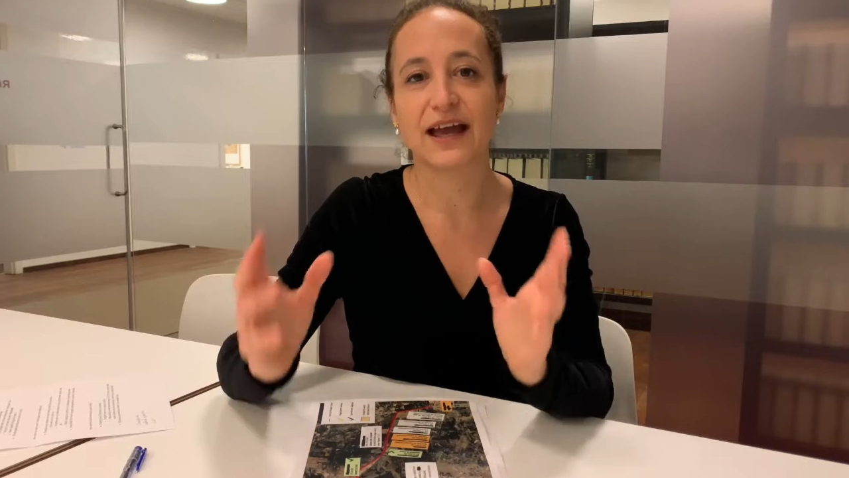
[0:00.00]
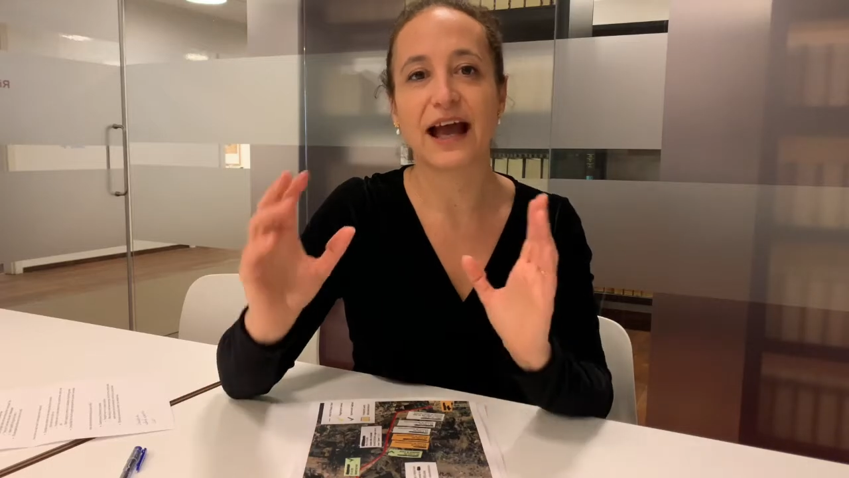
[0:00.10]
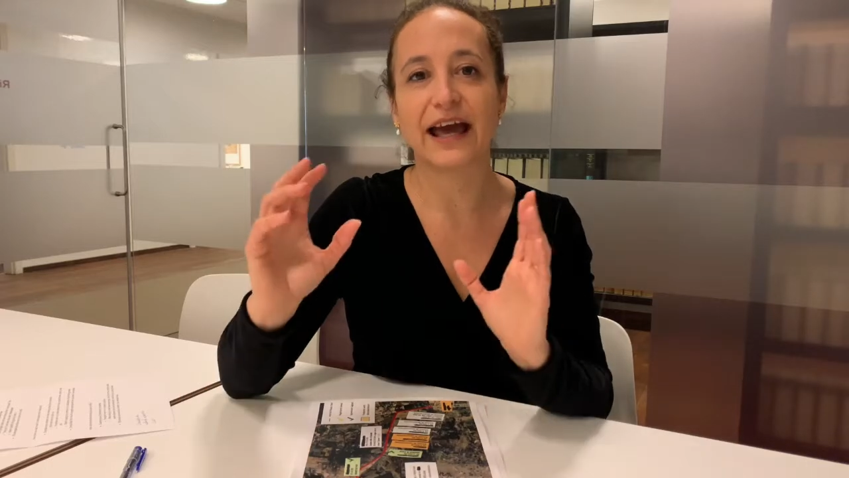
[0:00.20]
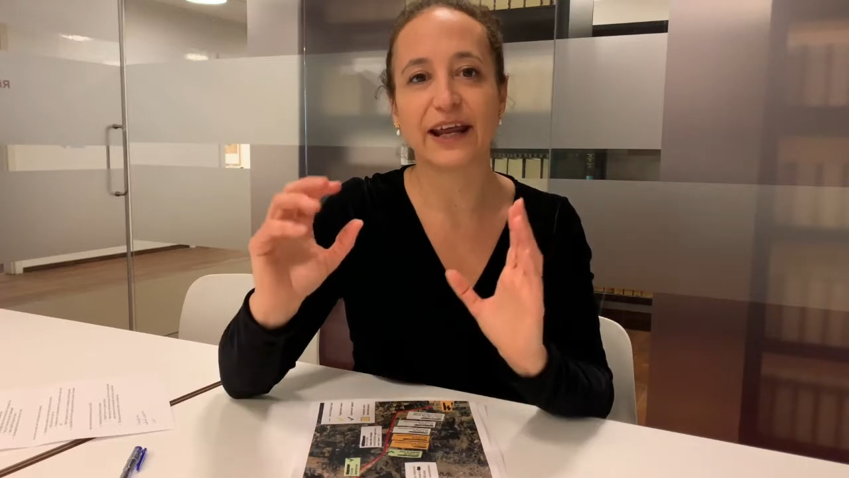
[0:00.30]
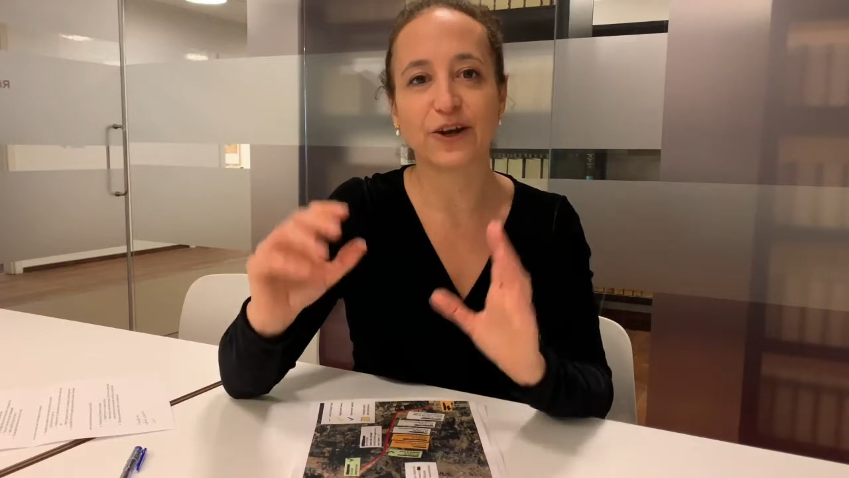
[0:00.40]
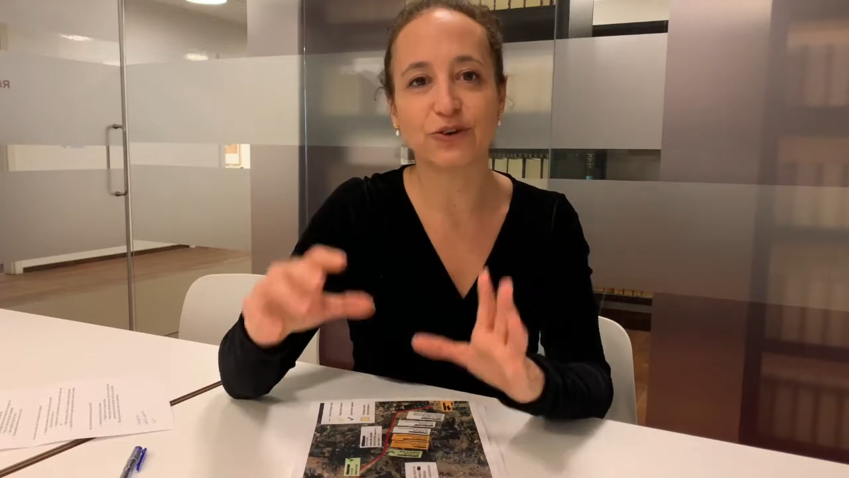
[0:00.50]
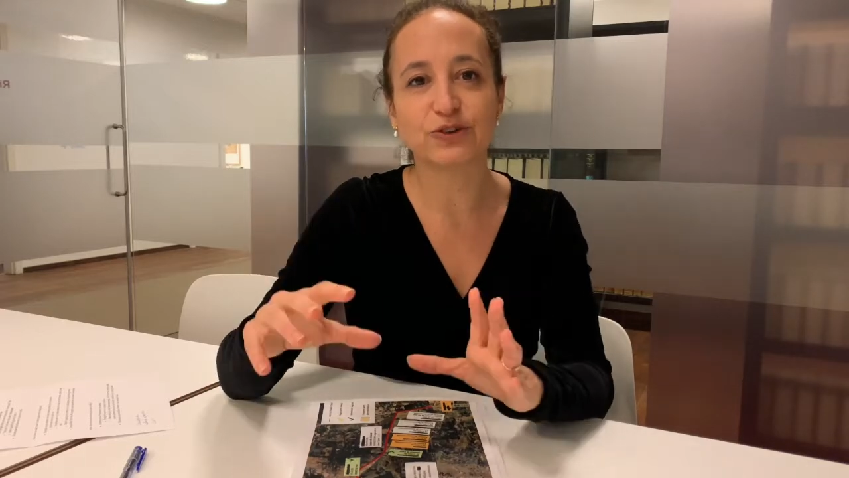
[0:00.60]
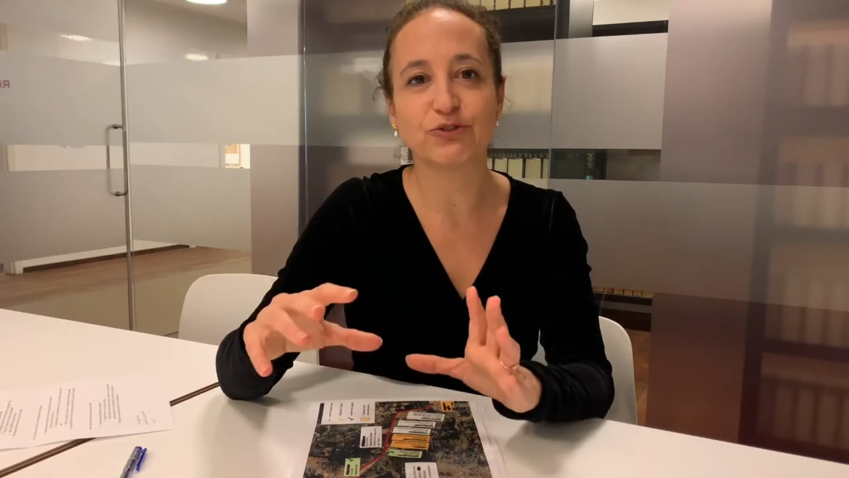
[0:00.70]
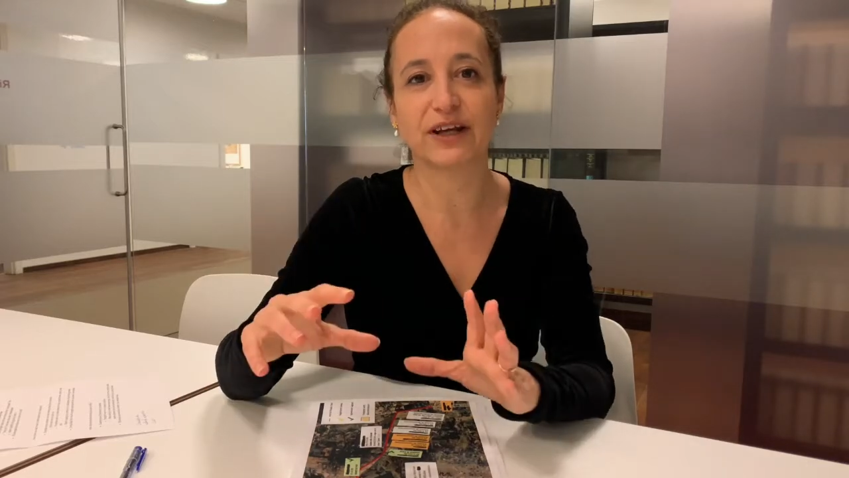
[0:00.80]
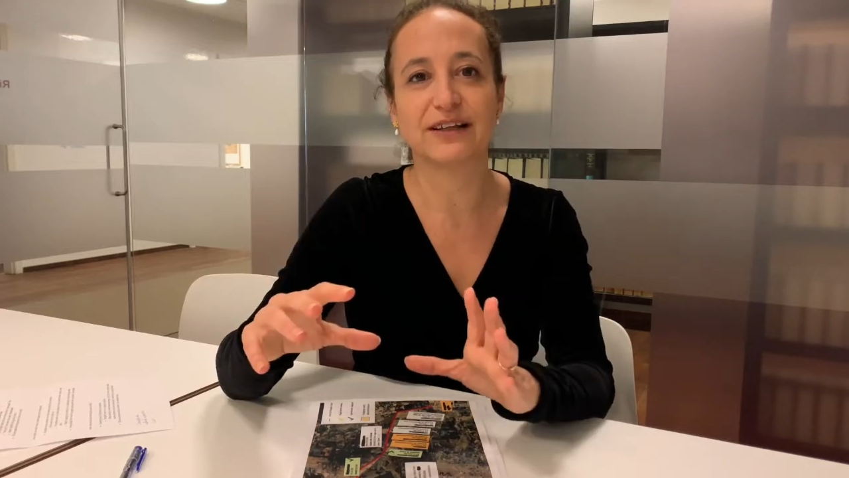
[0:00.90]
and I go
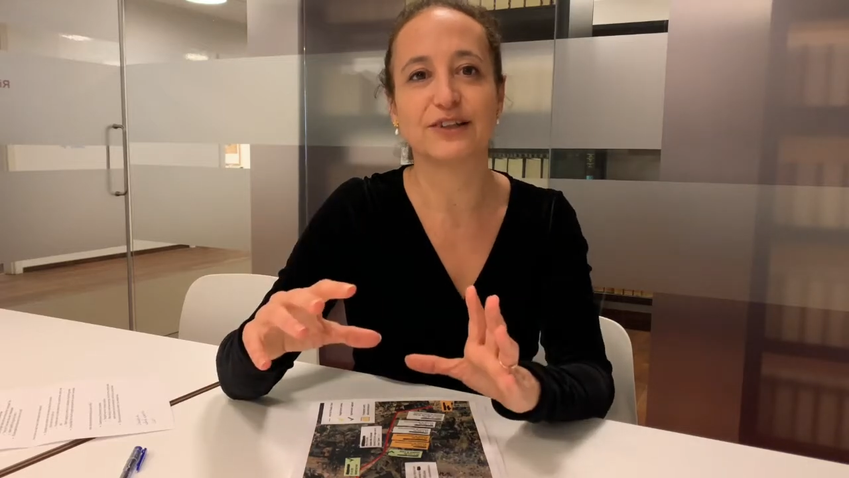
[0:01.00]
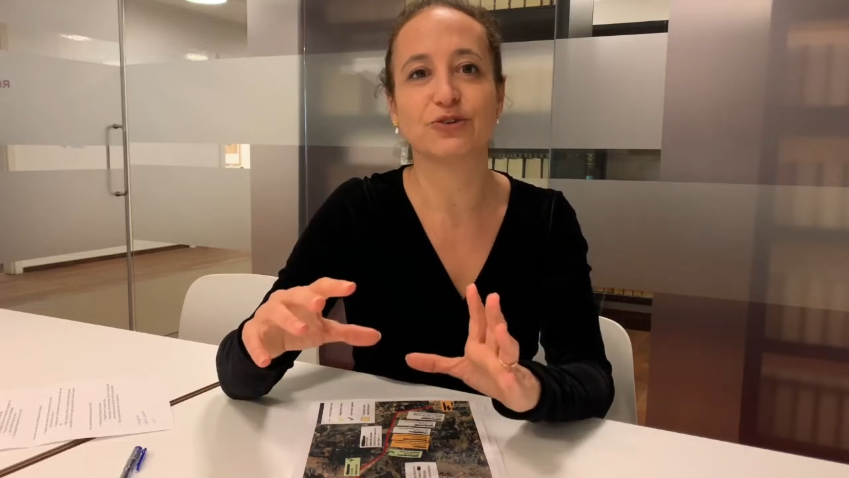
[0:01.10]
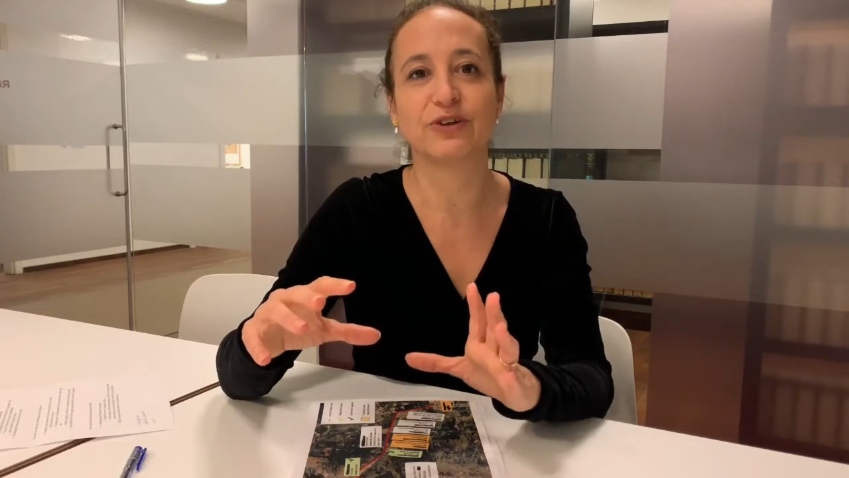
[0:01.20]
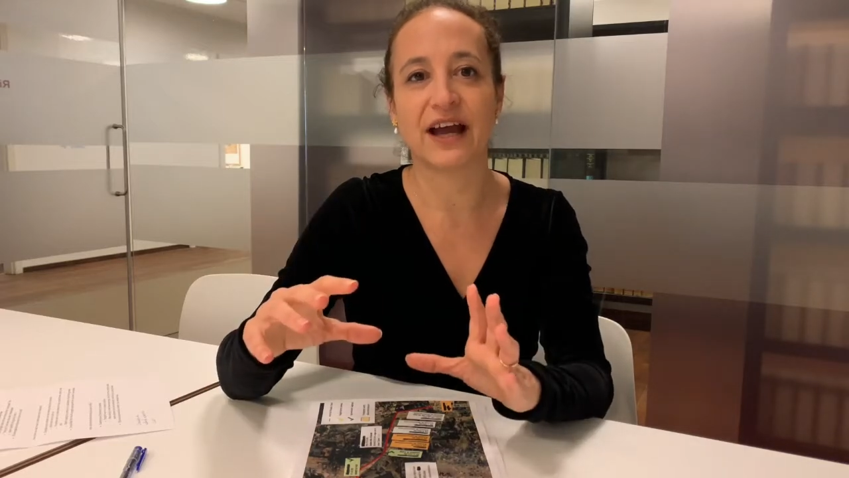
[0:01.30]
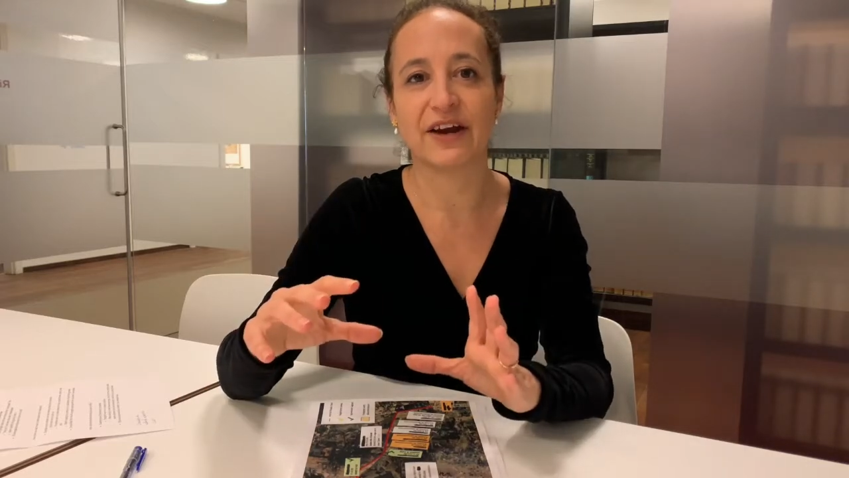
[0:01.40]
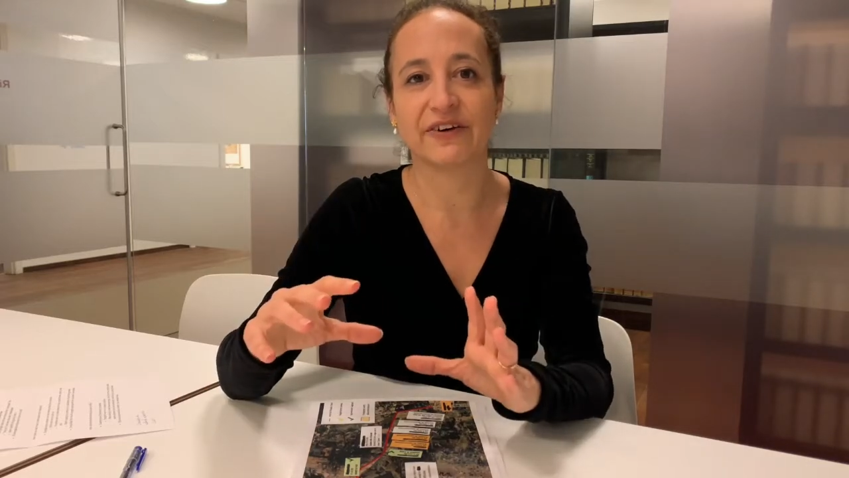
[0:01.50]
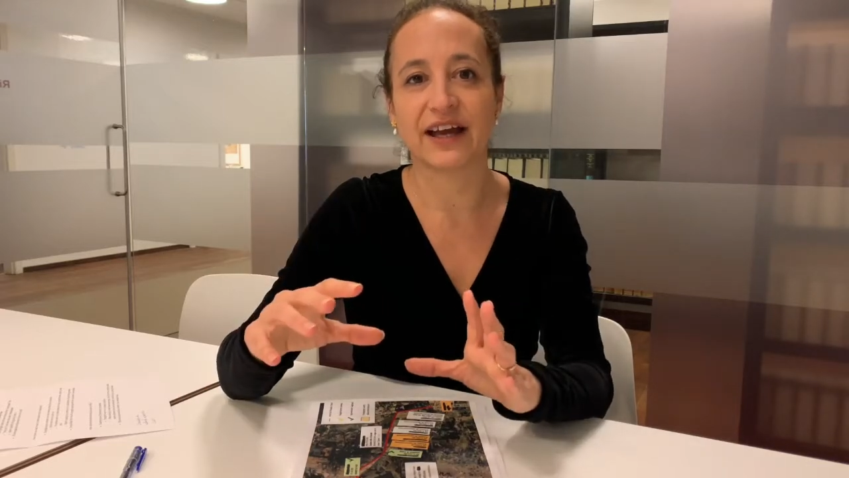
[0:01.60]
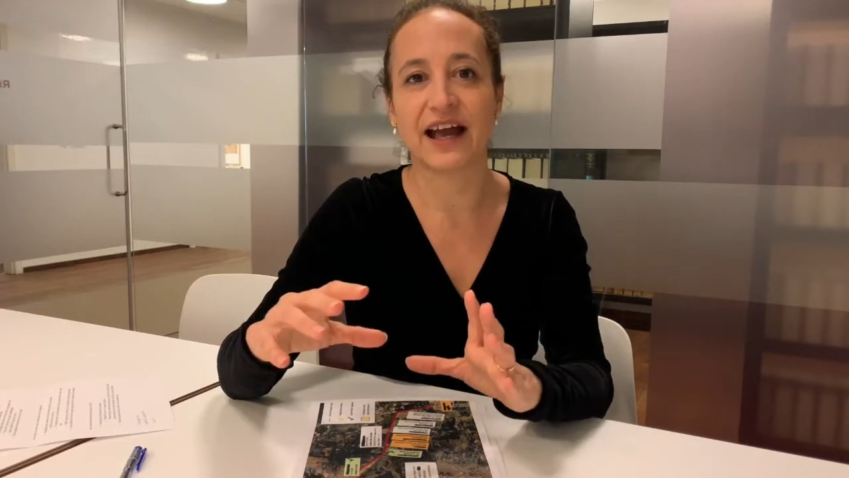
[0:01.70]
directly to the area